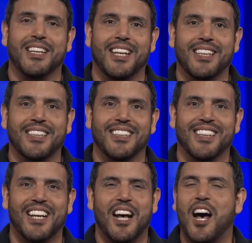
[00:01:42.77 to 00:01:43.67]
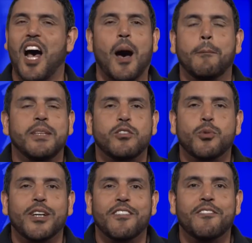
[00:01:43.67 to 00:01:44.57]
again, I'll be
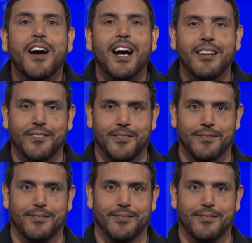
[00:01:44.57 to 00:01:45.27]
25.